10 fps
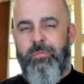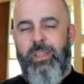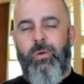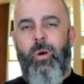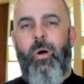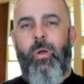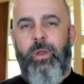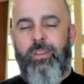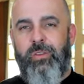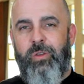May you
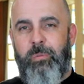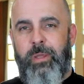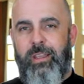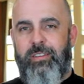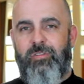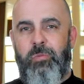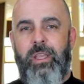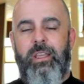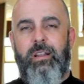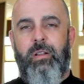always know the peace of
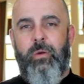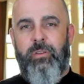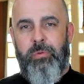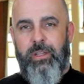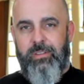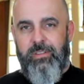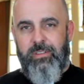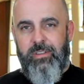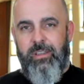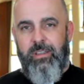being in the Lord's presence.